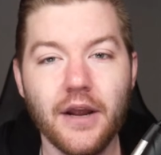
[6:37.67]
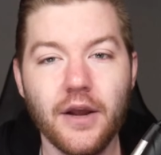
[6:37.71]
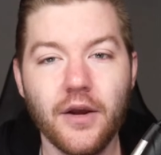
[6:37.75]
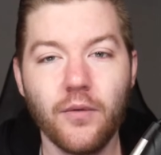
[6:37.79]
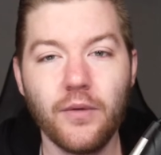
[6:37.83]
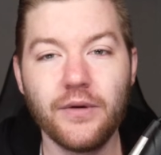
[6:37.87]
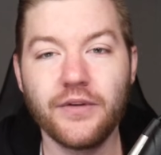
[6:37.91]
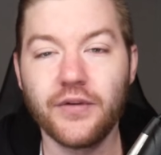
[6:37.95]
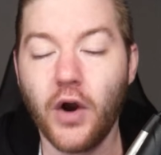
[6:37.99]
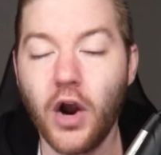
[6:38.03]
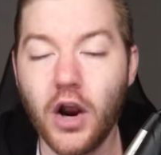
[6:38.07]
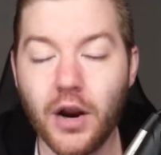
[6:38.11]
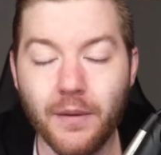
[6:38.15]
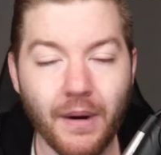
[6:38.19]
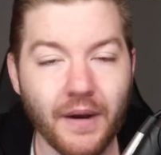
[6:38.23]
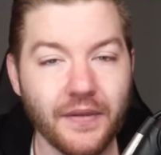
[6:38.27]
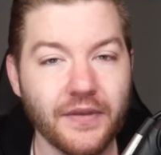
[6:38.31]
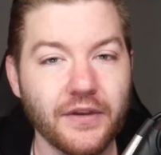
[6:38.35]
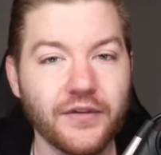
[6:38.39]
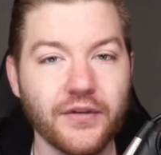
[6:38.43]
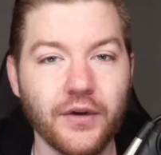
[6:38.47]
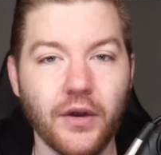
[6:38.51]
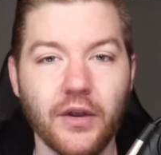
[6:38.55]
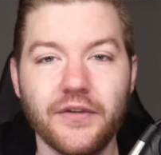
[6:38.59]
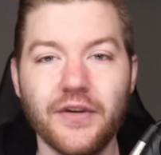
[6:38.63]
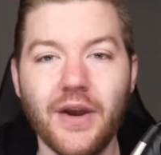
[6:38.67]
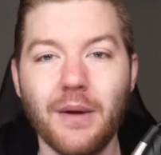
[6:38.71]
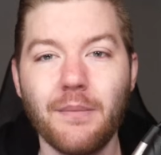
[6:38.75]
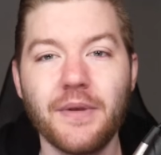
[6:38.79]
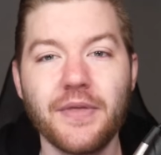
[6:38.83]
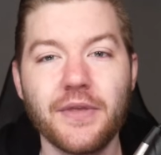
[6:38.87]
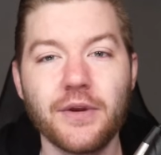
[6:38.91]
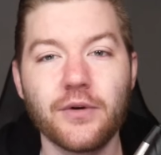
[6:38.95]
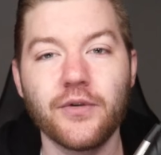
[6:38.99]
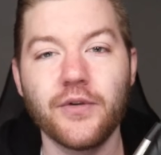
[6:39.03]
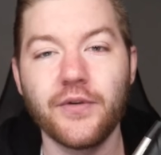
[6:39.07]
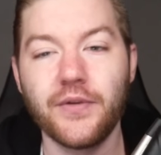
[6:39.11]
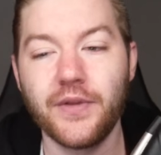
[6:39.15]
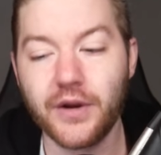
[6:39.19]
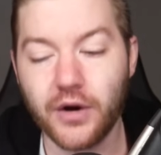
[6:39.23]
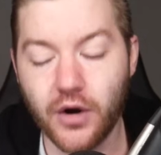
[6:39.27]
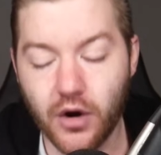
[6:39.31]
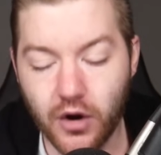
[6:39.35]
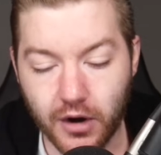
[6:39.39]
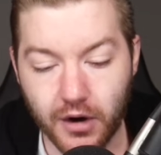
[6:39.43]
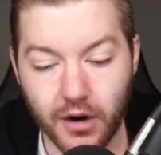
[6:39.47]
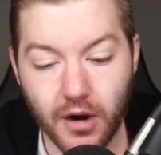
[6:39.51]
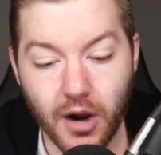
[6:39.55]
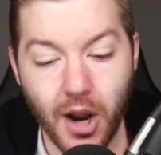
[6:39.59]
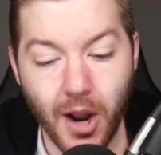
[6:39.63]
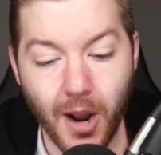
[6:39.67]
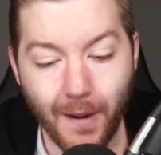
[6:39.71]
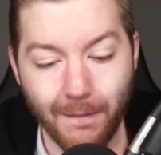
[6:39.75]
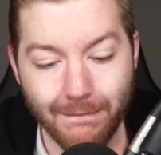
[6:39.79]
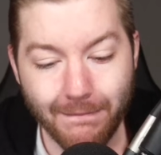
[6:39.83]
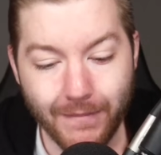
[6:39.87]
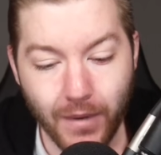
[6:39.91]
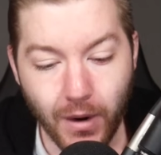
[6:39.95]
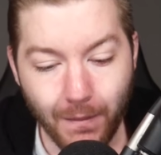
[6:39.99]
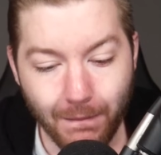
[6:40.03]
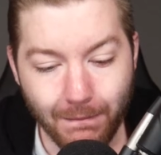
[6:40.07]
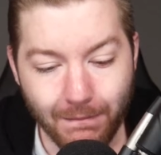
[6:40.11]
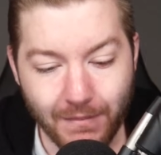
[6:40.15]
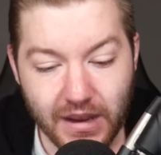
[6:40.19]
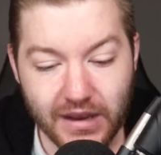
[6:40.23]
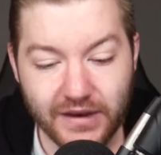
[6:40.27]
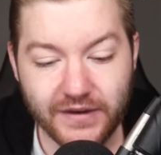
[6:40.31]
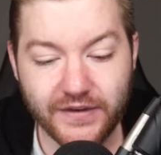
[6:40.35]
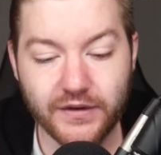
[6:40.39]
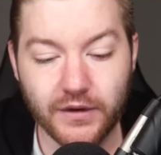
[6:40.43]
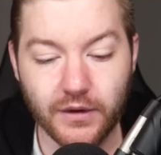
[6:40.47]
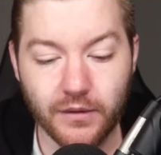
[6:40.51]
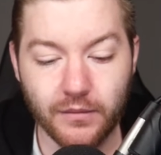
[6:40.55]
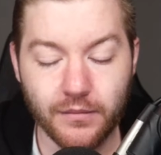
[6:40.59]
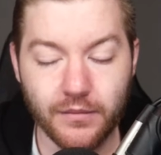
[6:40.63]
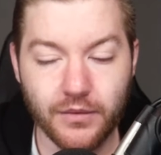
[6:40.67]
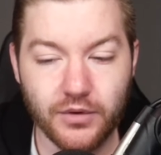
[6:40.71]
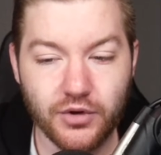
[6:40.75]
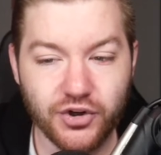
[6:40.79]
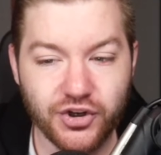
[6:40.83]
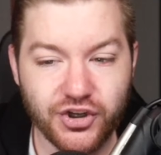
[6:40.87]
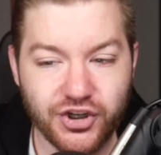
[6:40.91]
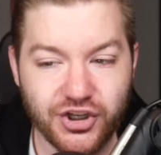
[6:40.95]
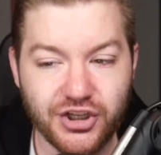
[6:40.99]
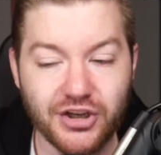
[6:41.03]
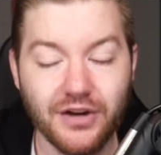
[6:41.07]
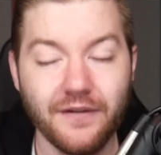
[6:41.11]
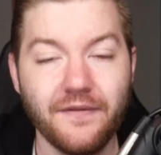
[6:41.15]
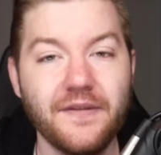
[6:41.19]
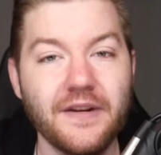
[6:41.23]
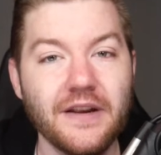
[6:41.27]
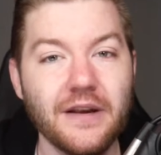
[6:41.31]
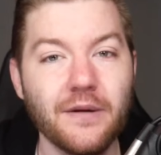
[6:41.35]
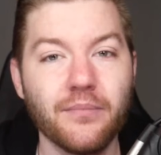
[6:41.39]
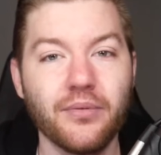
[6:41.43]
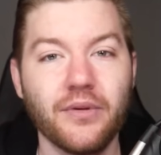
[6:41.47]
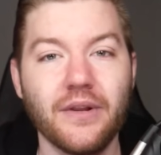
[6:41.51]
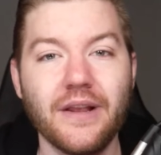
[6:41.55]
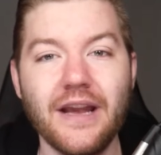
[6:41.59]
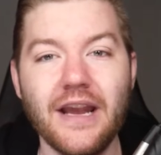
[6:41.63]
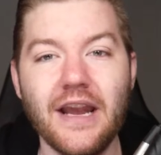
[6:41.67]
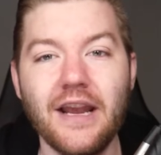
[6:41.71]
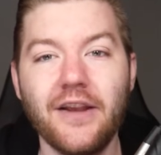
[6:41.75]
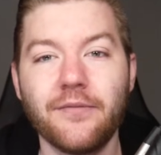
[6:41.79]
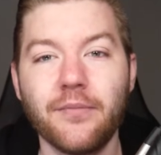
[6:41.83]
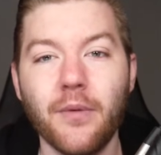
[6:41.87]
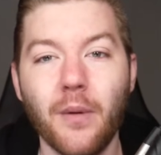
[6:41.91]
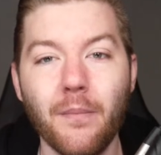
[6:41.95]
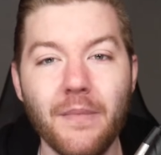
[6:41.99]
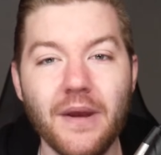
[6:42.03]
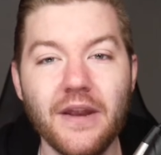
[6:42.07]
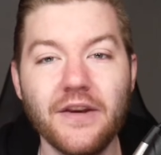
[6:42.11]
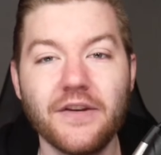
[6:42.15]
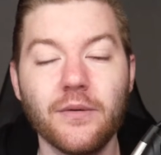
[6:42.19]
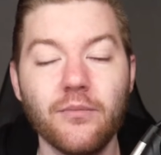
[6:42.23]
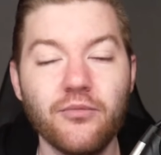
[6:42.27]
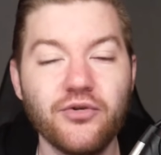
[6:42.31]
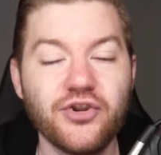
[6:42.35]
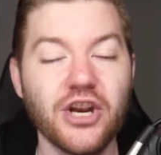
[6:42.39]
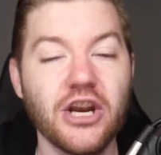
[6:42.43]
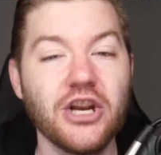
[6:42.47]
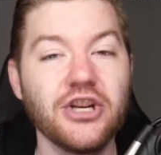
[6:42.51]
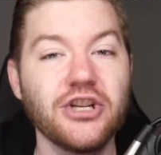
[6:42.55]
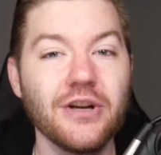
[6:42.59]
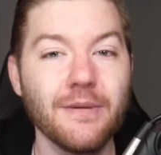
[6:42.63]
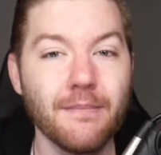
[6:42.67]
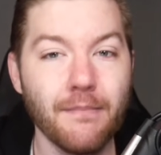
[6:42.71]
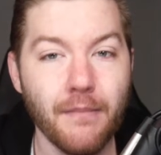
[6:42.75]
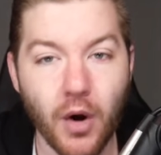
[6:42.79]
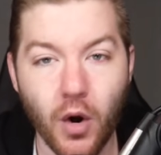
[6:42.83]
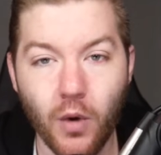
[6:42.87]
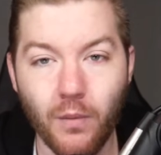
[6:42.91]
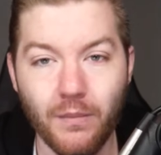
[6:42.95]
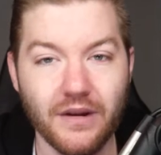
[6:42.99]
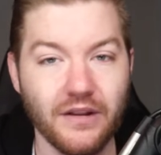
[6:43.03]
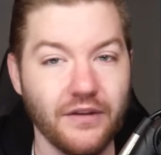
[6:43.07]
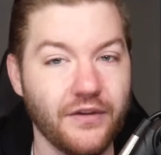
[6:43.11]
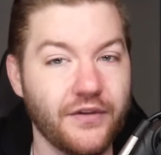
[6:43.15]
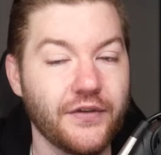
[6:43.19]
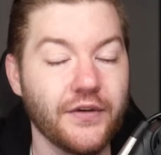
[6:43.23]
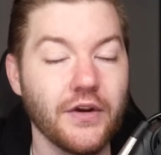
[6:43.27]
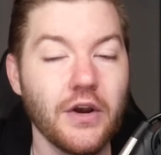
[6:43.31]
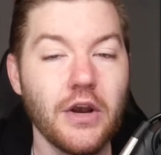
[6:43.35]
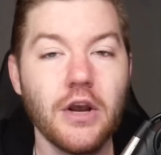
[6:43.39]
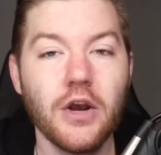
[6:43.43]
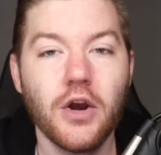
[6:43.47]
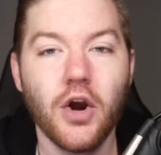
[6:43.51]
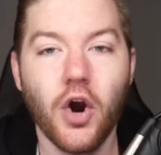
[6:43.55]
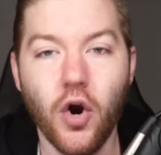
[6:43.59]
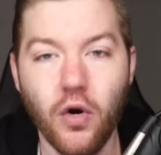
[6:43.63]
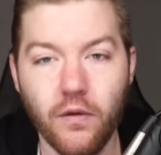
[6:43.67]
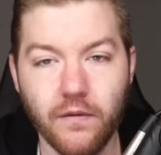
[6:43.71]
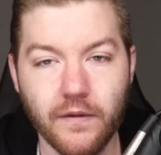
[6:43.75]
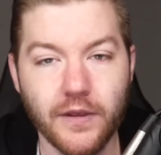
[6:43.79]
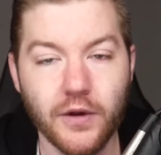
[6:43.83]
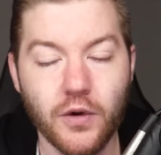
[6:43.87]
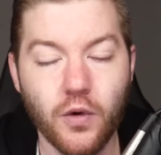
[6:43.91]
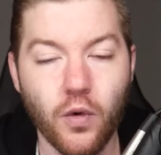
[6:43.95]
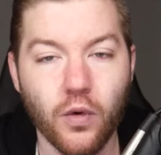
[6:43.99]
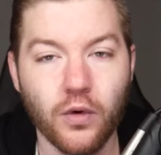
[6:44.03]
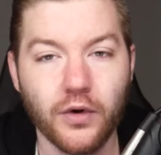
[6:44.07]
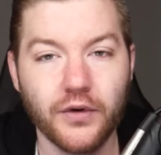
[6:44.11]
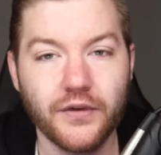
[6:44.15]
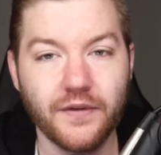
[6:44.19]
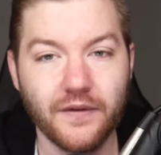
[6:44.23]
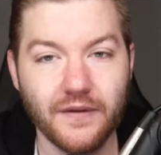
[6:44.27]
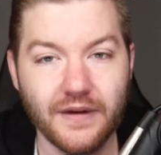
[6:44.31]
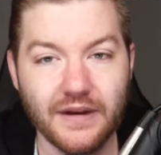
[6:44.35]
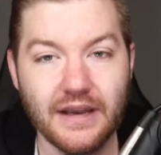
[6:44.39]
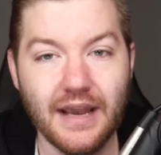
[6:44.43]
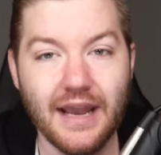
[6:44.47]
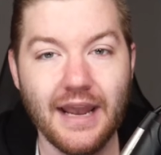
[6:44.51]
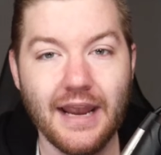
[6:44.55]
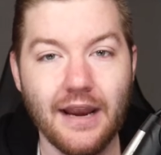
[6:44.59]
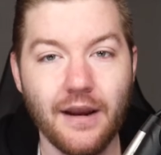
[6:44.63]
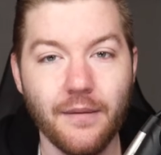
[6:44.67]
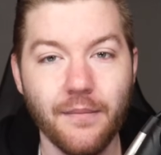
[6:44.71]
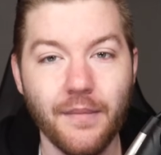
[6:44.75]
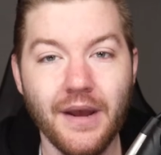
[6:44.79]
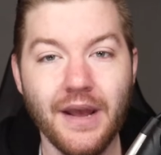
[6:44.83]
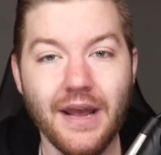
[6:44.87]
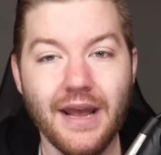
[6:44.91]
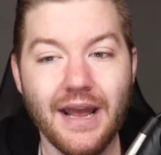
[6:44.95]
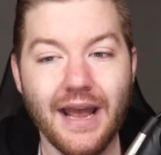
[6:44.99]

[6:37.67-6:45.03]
We talk about this all the time, but there's there are momentum shifting plays, momentum changing moments over the course of a game,